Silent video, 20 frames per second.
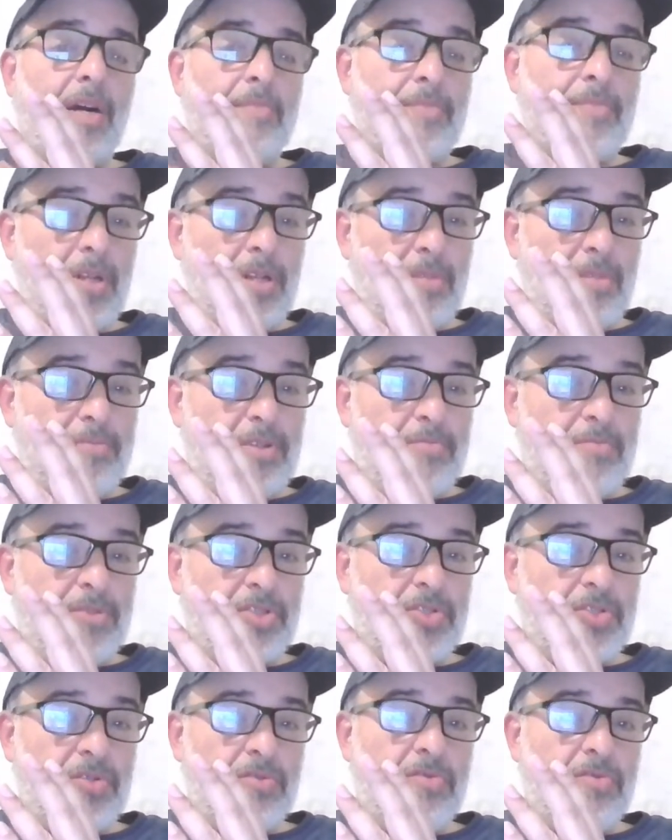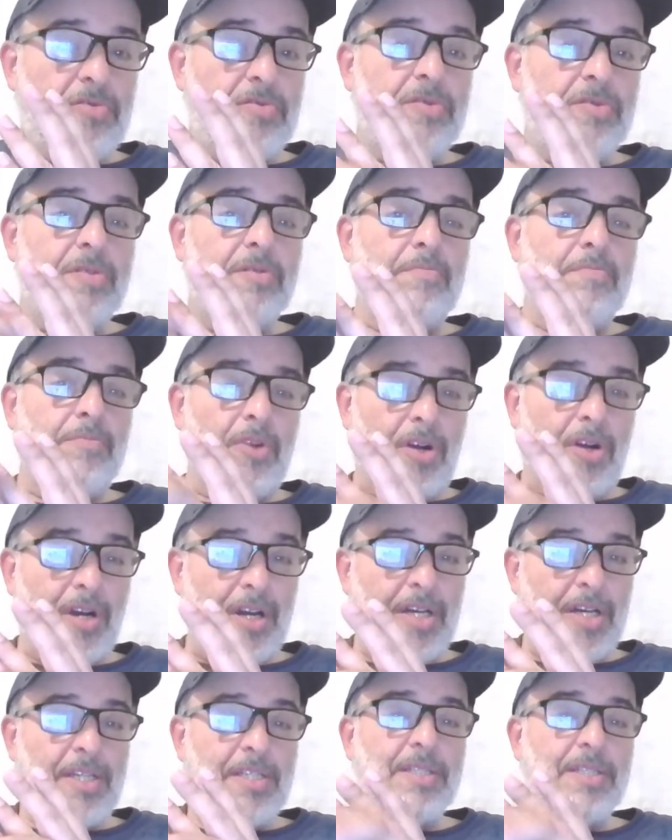Abdullah bin Mas'ud,
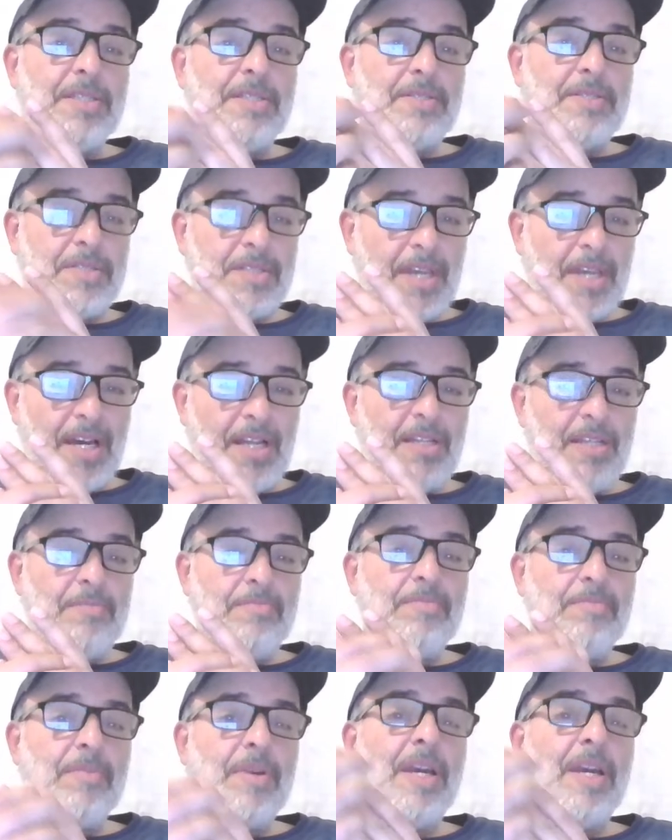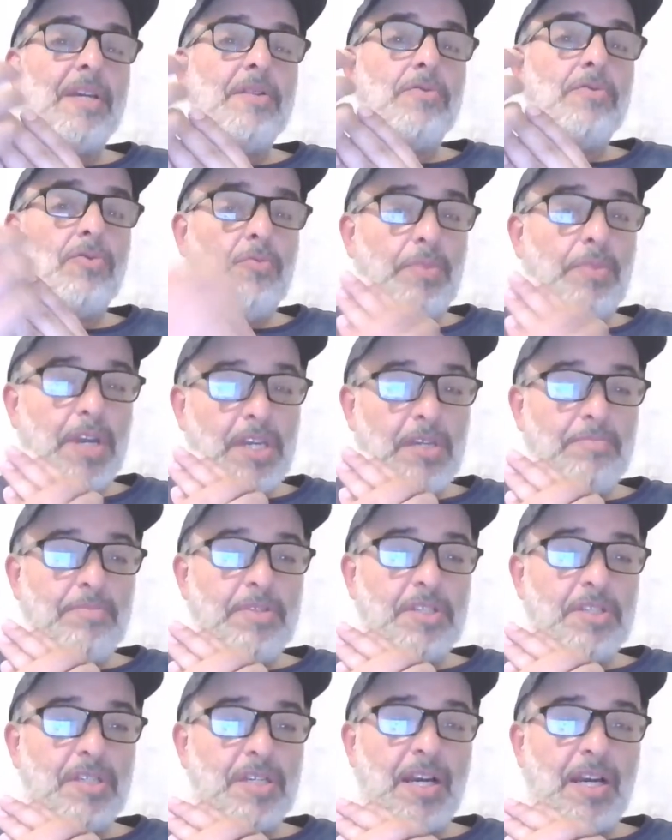Mu'ad, Salim, and Ubay
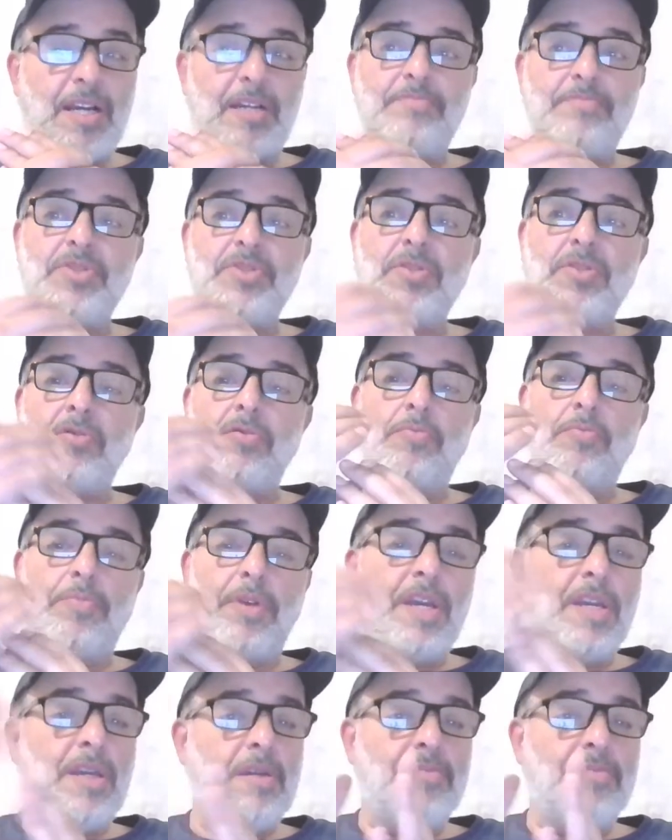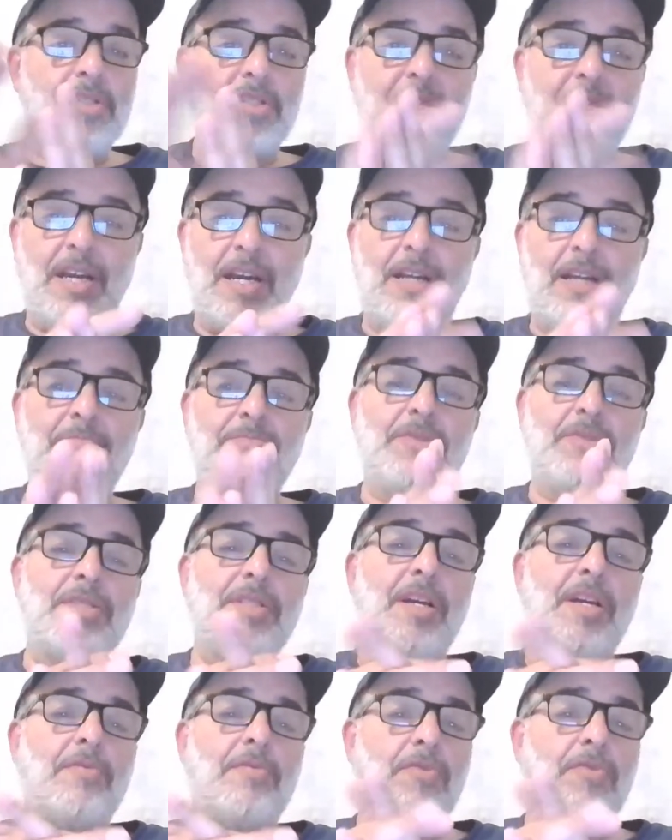ibn Kaab. So Ubay ibn Kaab
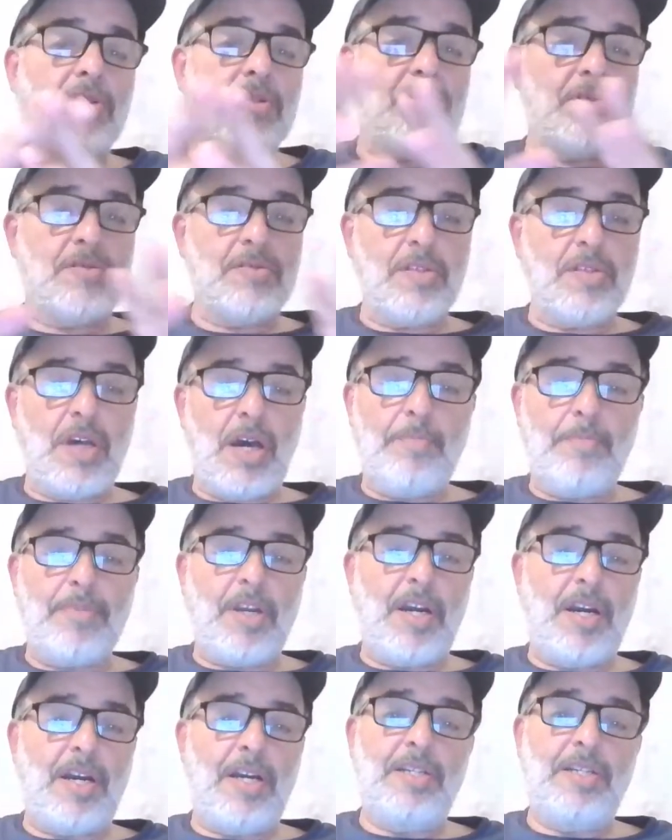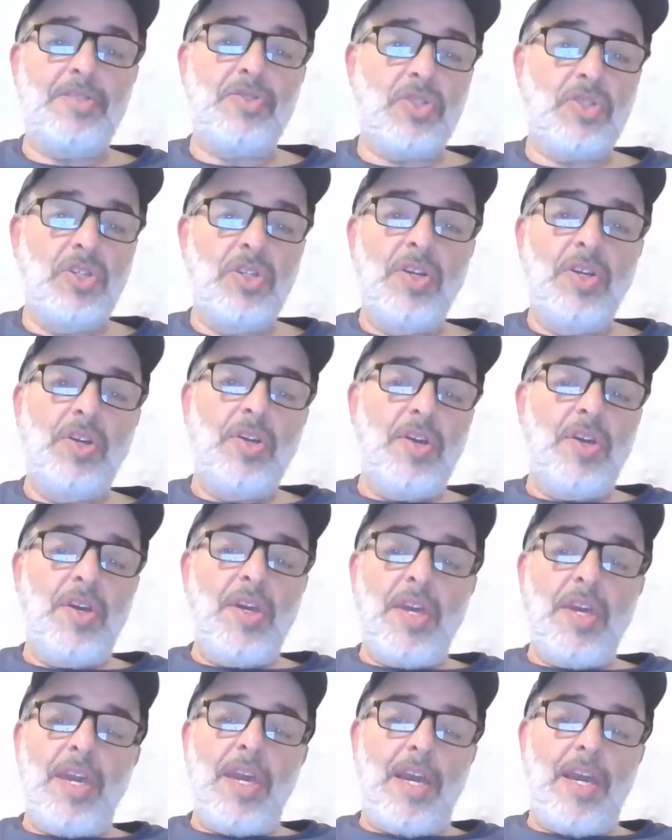is like one of the top guys.
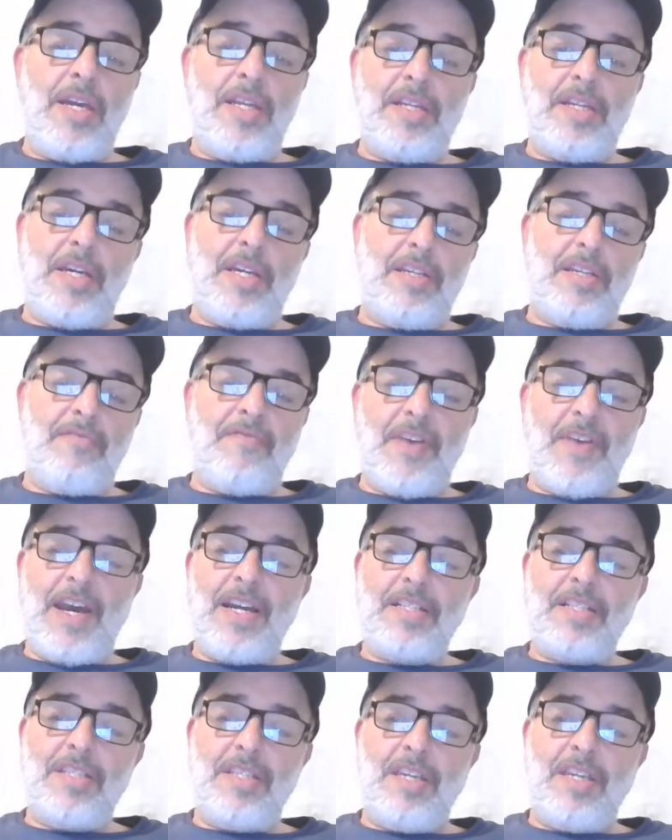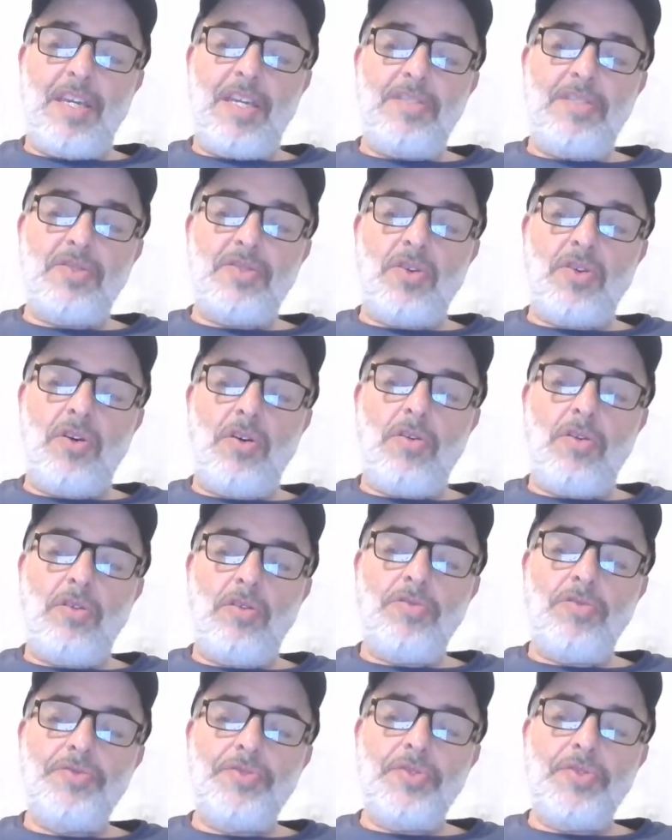And in fact, he's
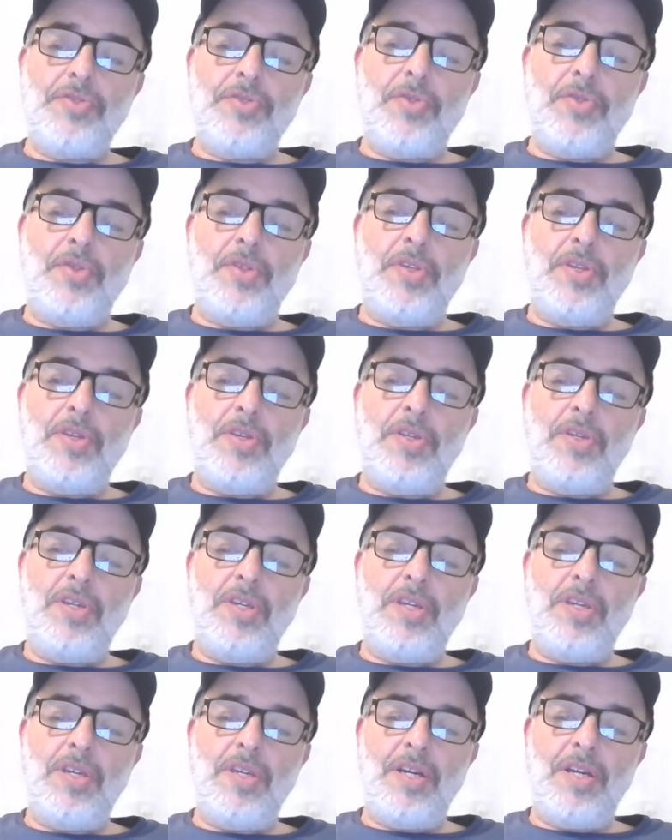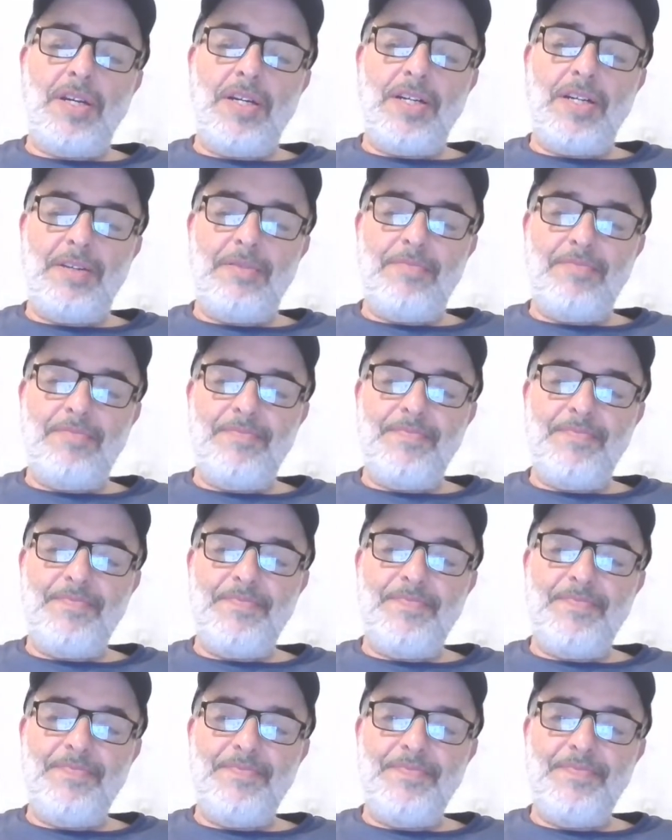called the,
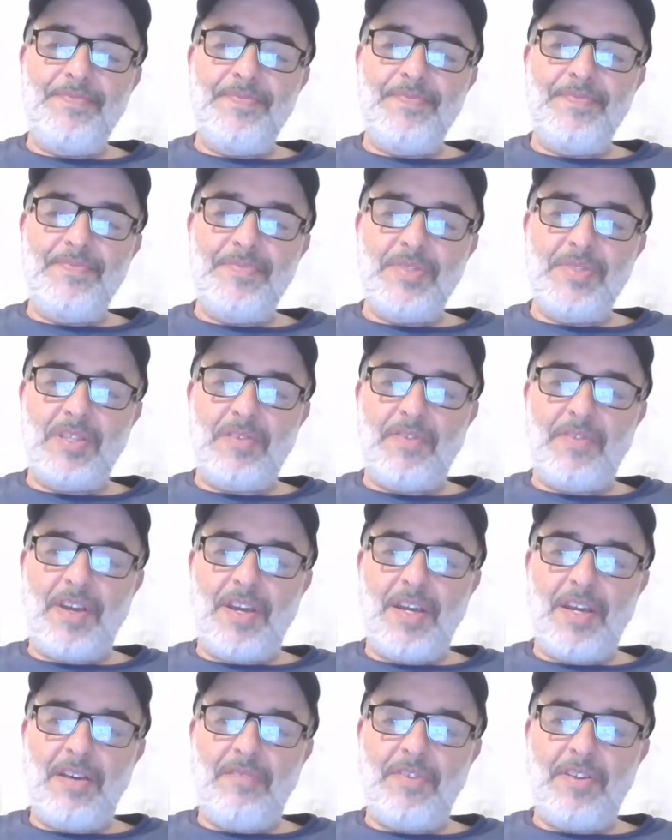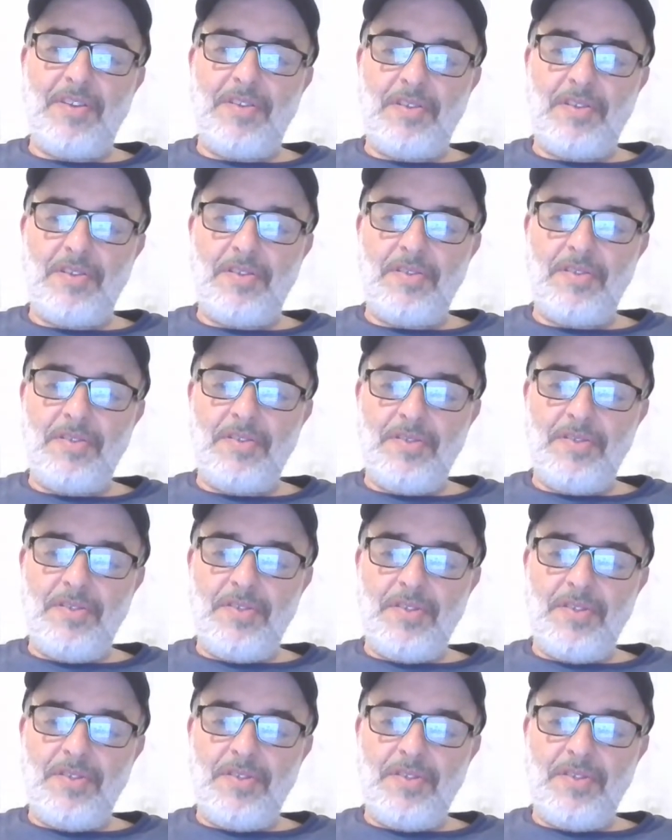see if I have it here.